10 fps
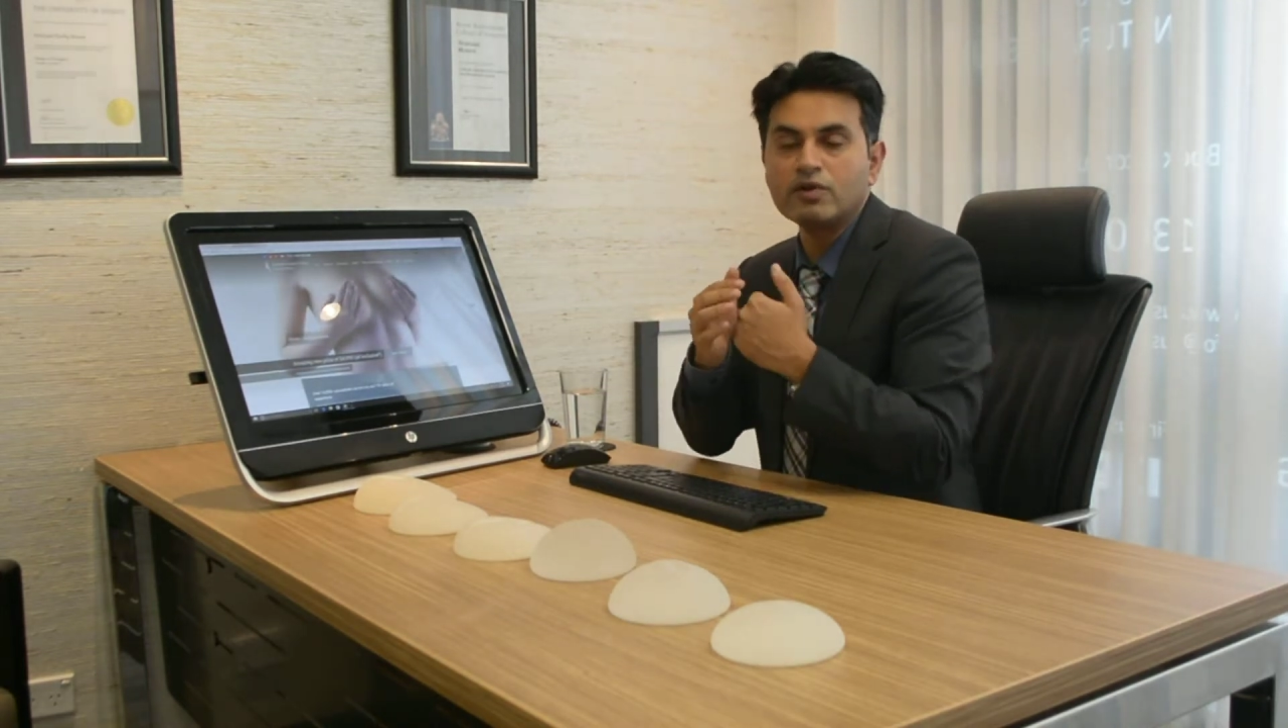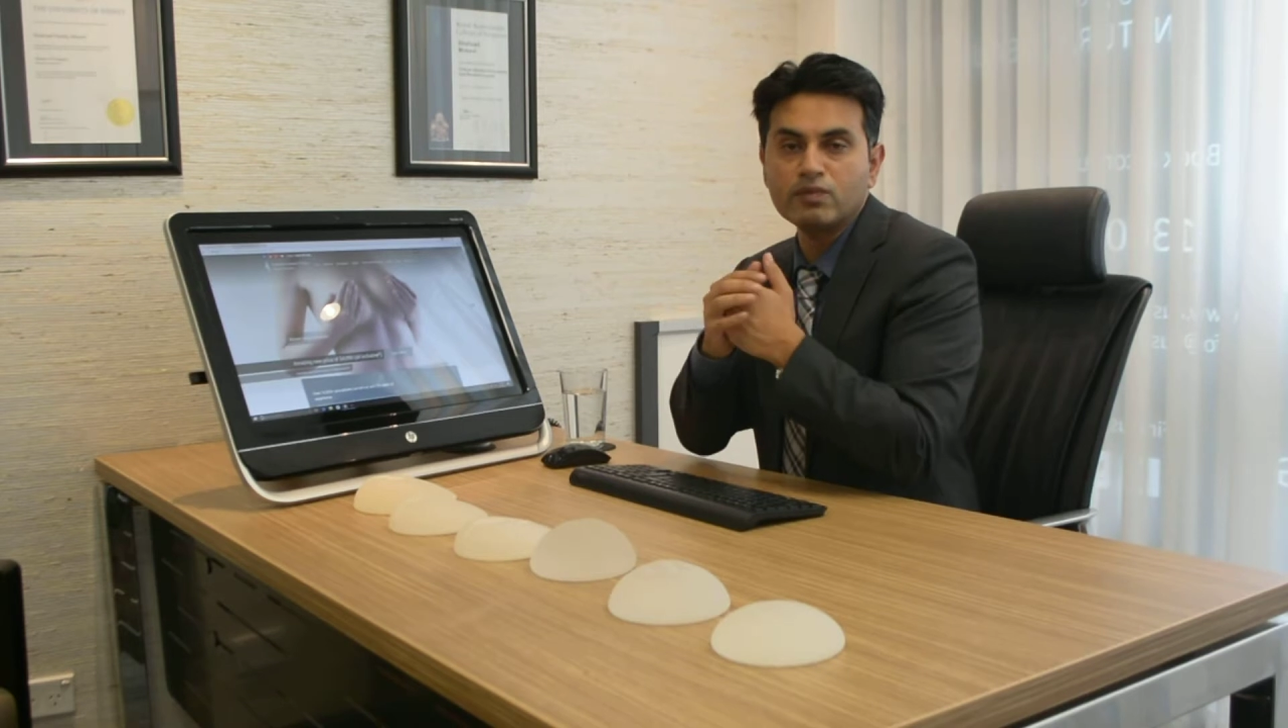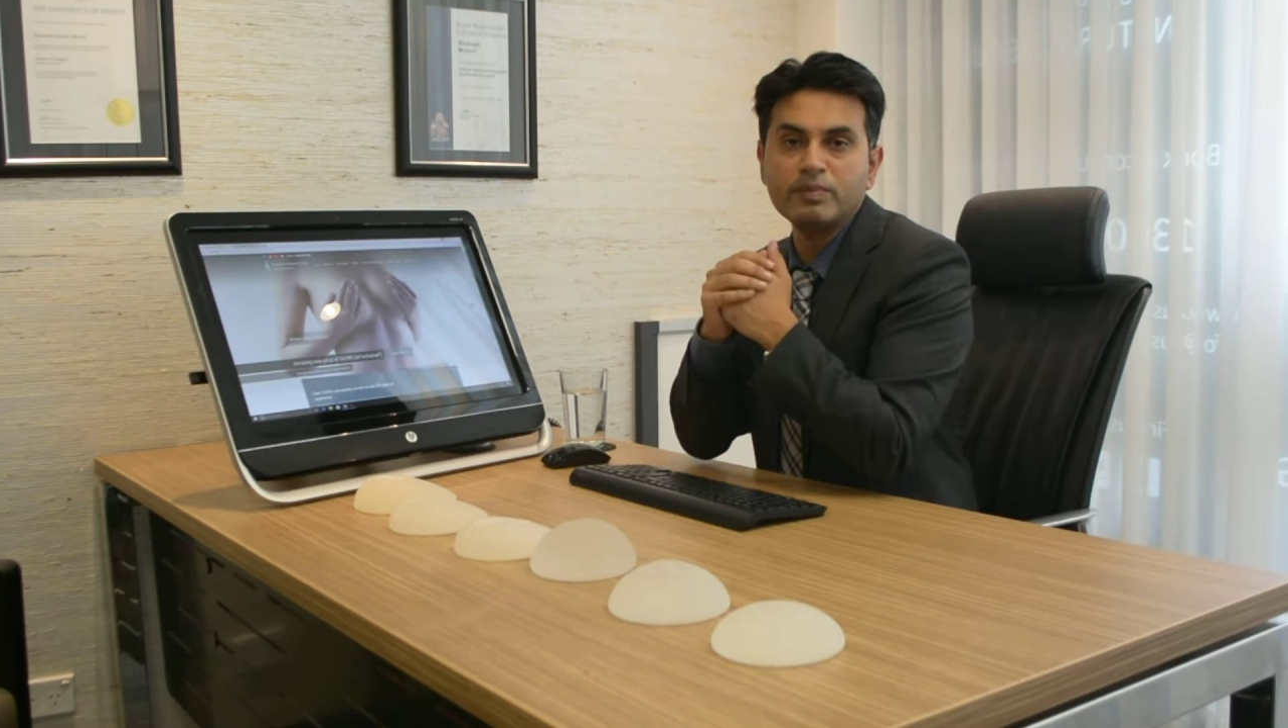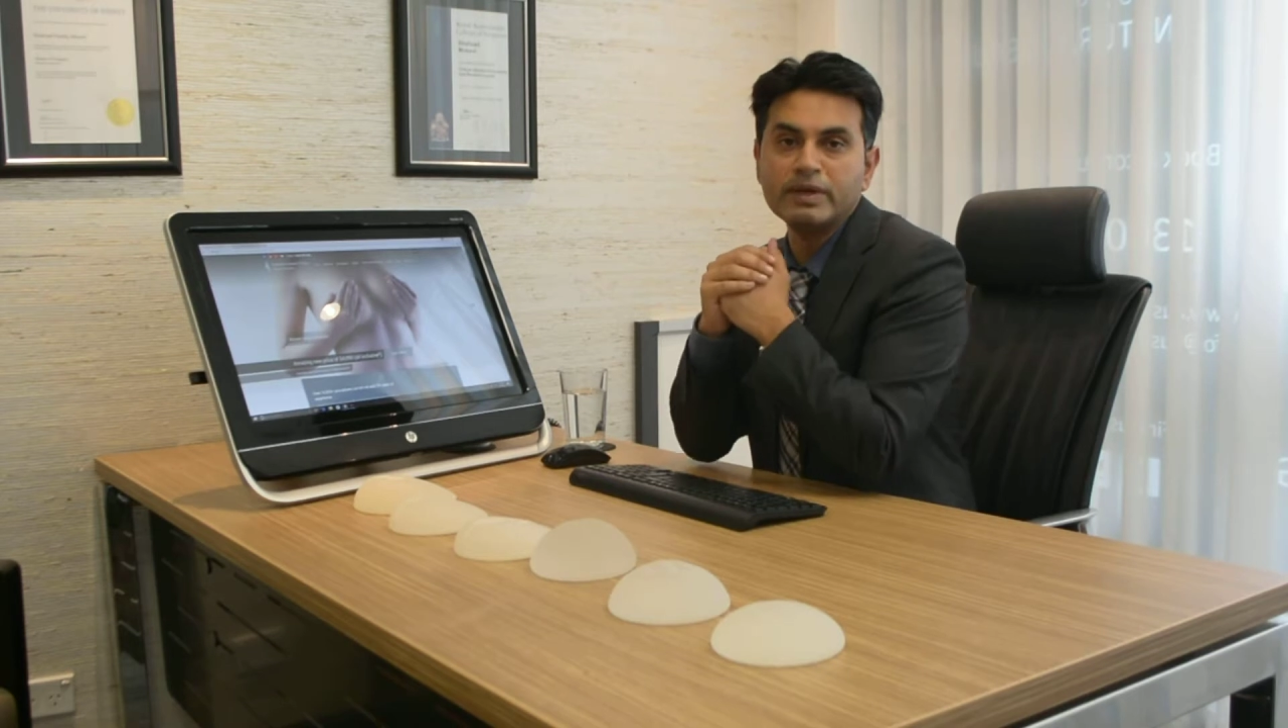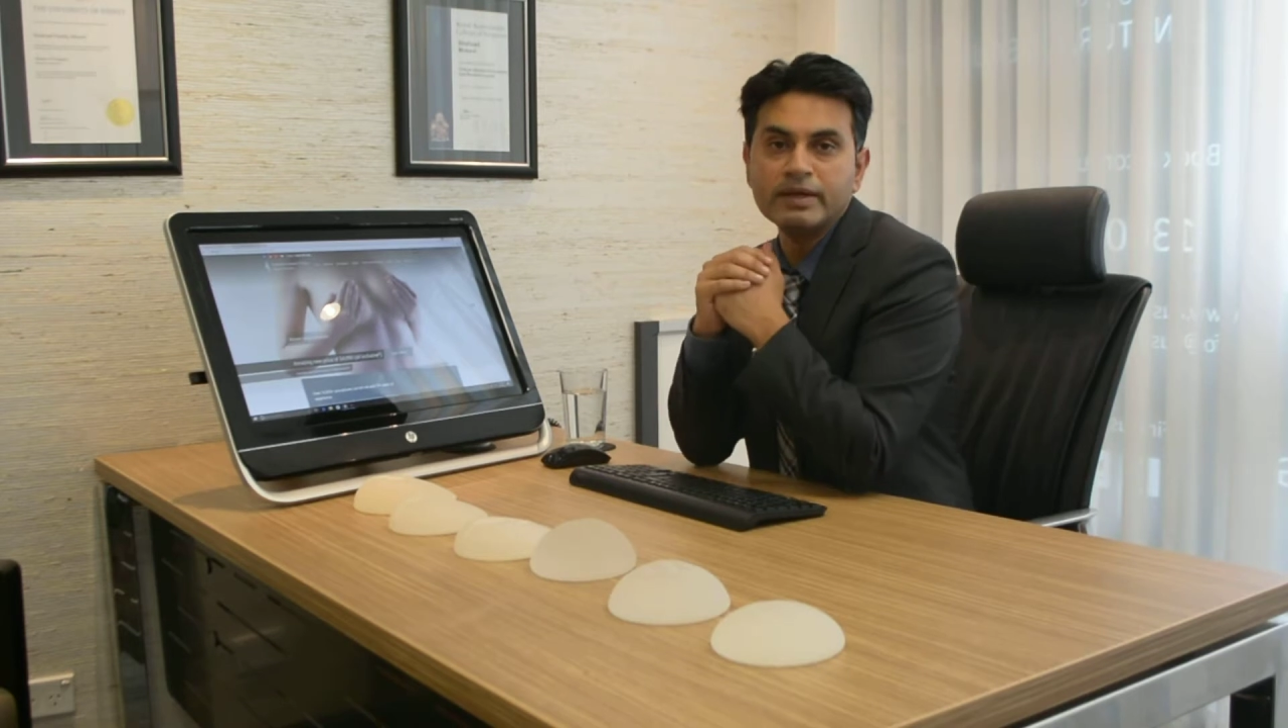of
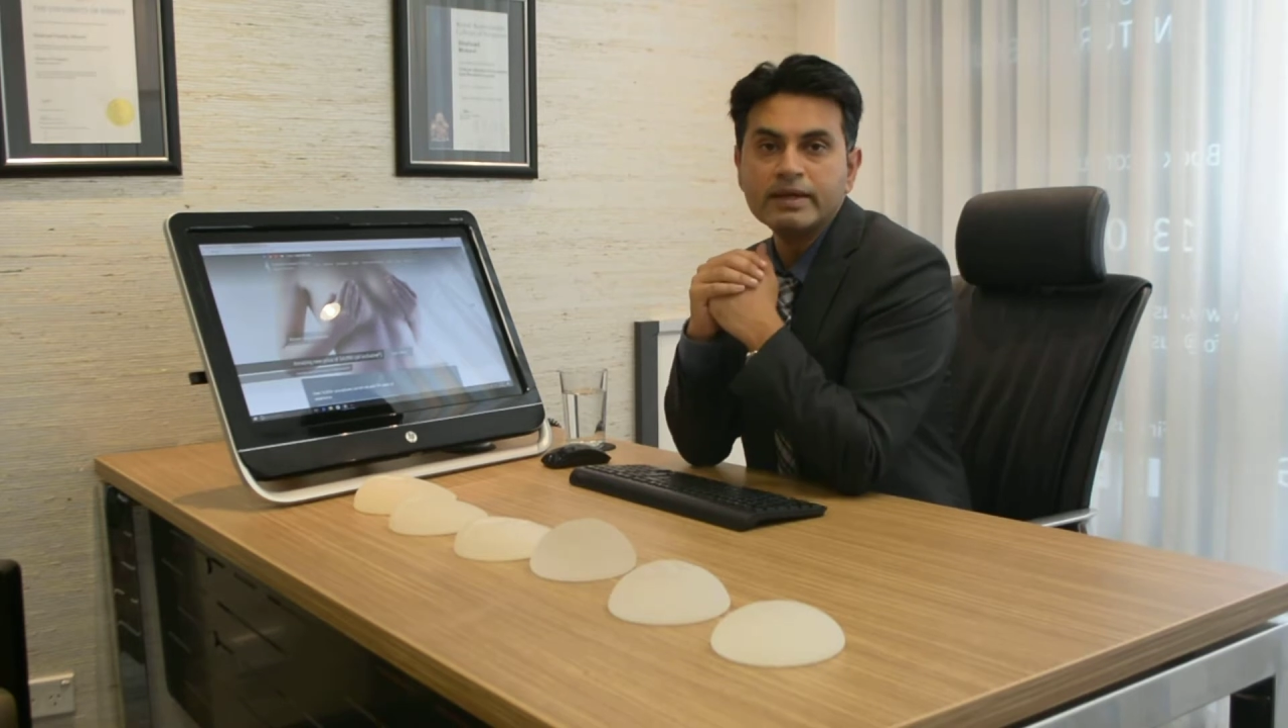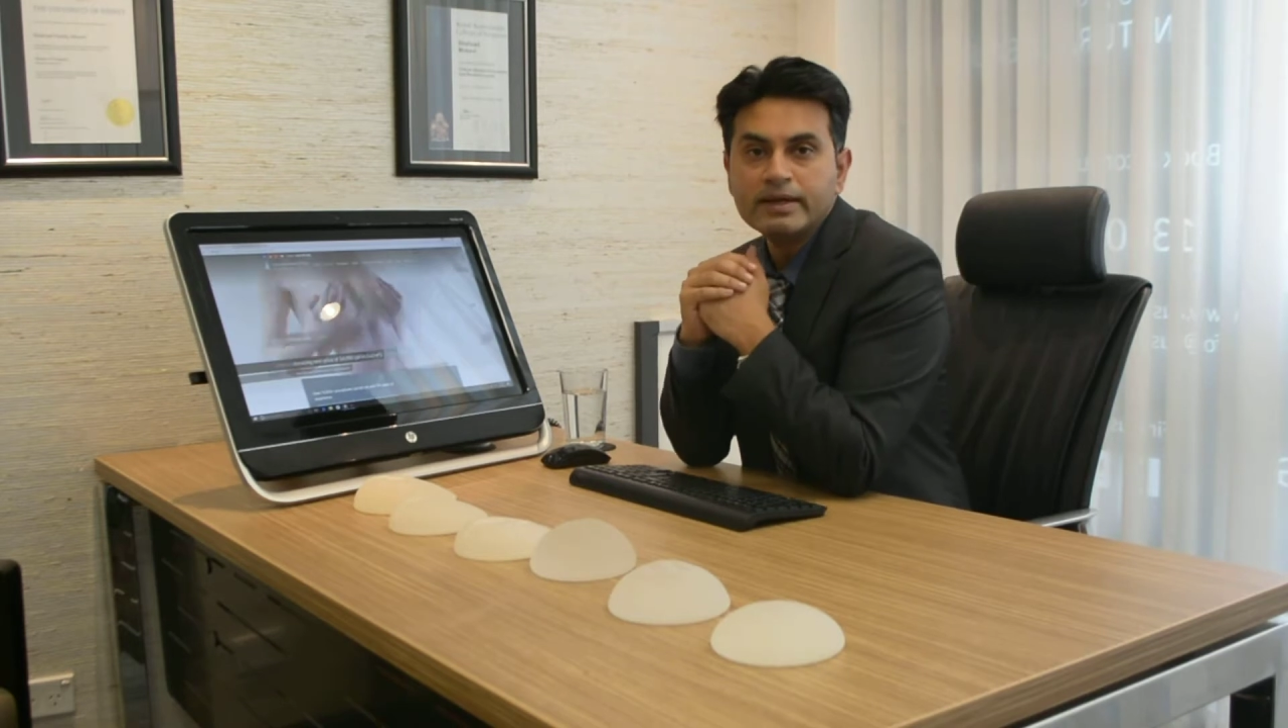women